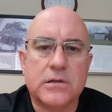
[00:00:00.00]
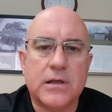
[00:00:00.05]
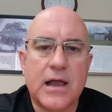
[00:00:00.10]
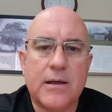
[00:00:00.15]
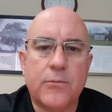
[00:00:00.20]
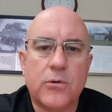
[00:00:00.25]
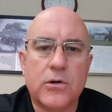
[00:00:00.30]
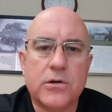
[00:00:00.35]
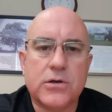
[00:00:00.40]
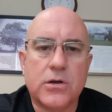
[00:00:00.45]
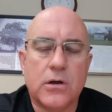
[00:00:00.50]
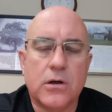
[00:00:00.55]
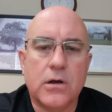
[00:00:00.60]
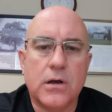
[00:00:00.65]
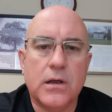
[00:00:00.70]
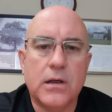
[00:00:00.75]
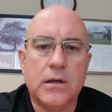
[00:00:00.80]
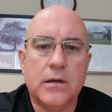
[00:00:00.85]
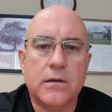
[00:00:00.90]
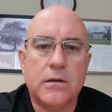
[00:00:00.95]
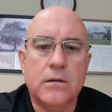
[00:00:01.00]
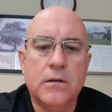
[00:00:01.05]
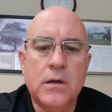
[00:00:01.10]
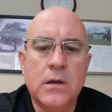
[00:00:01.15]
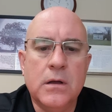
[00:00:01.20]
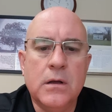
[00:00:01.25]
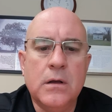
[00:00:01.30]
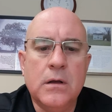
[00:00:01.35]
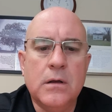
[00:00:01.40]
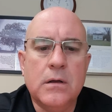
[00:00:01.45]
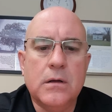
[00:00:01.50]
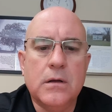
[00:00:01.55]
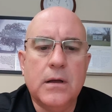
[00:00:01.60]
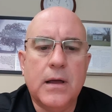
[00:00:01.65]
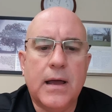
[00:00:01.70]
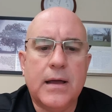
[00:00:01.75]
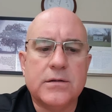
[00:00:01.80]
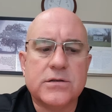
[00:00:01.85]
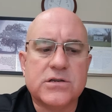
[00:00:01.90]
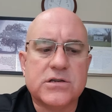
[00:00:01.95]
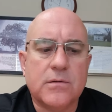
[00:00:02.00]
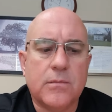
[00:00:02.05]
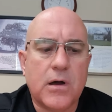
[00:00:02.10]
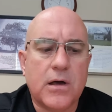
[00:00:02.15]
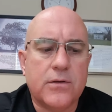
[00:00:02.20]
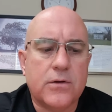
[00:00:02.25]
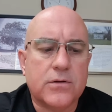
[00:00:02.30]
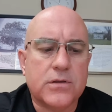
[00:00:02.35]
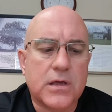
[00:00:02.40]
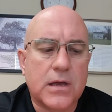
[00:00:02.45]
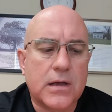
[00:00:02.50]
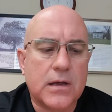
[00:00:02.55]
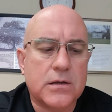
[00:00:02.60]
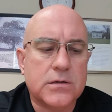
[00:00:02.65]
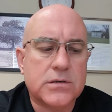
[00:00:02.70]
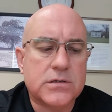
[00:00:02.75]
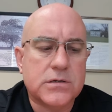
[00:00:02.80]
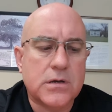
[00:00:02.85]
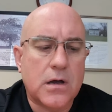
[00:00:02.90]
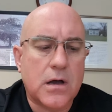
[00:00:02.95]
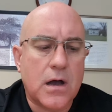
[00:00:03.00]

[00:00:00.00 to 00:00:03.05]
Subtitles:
labor attorney and some other things.